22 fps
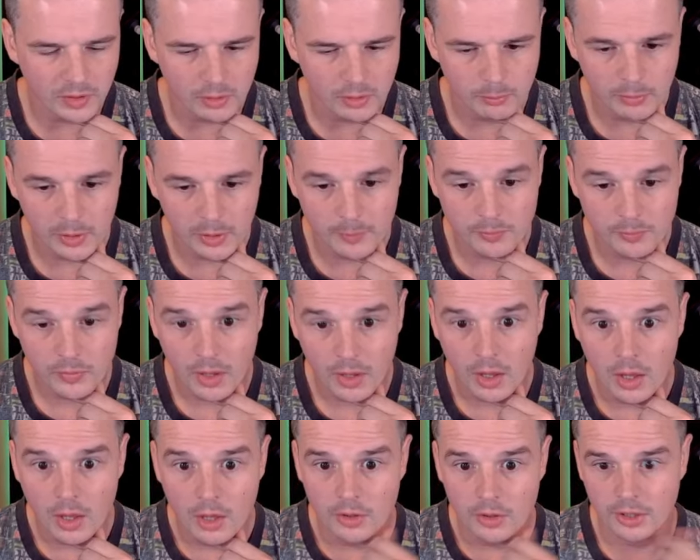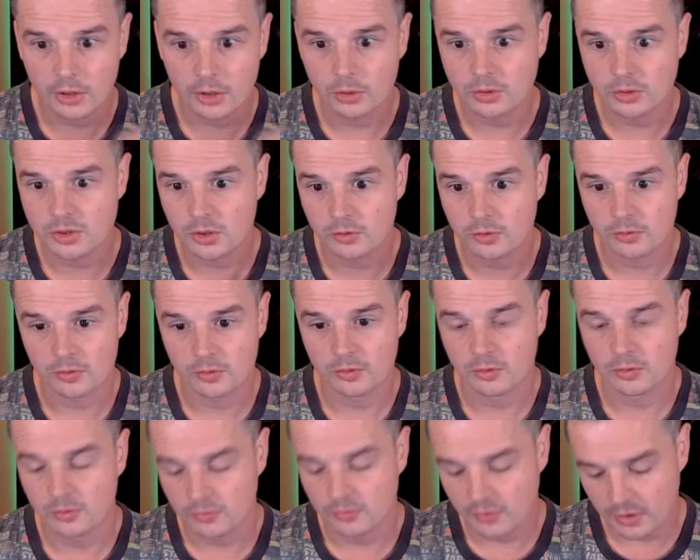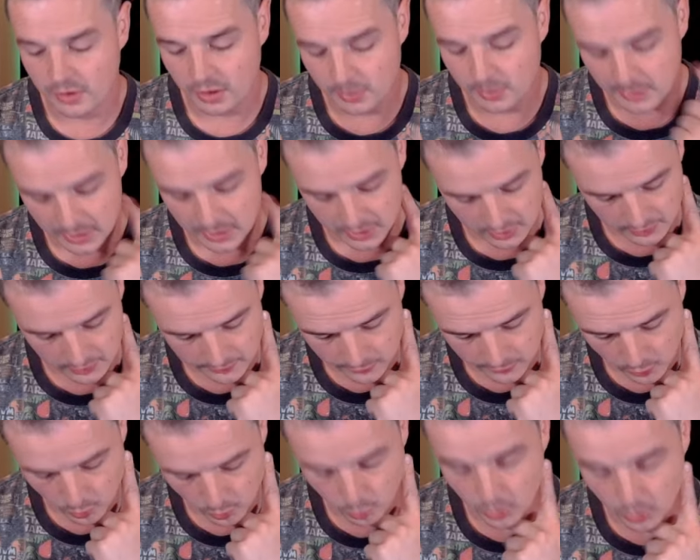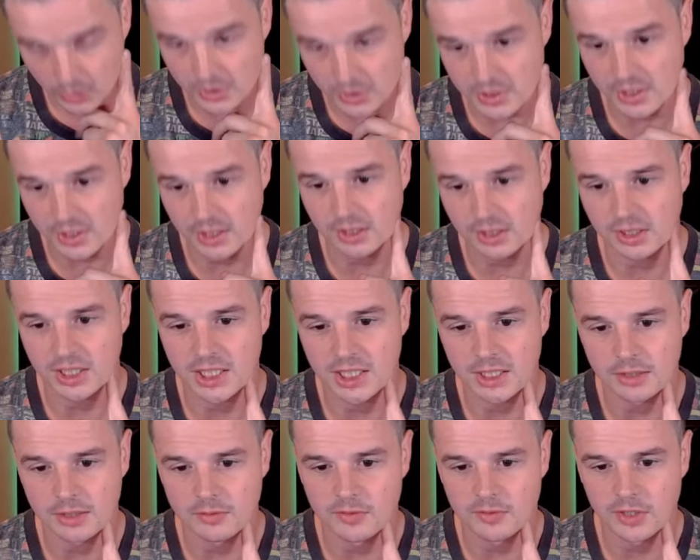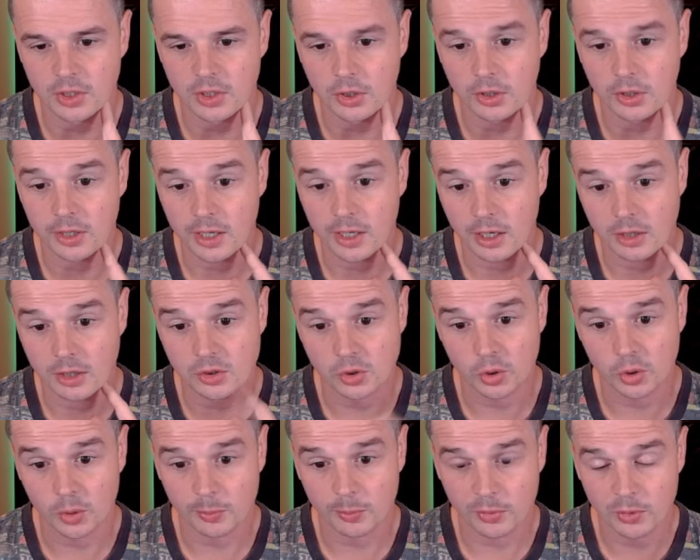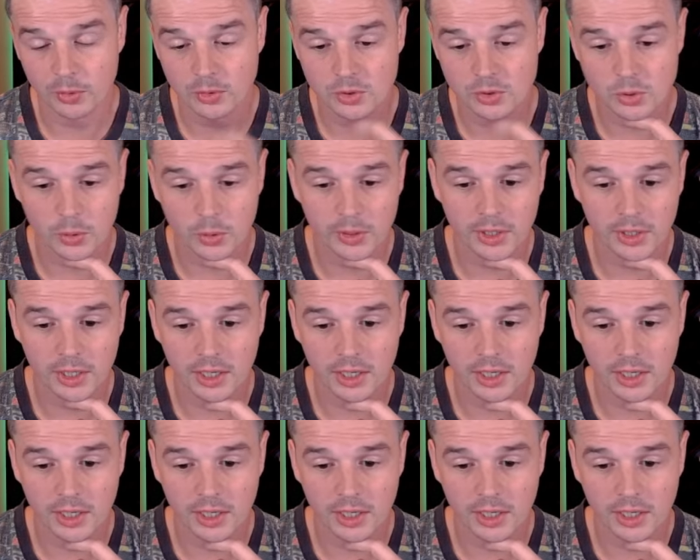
But thank you also very much for watching the video here. I do hope you enjoyed it.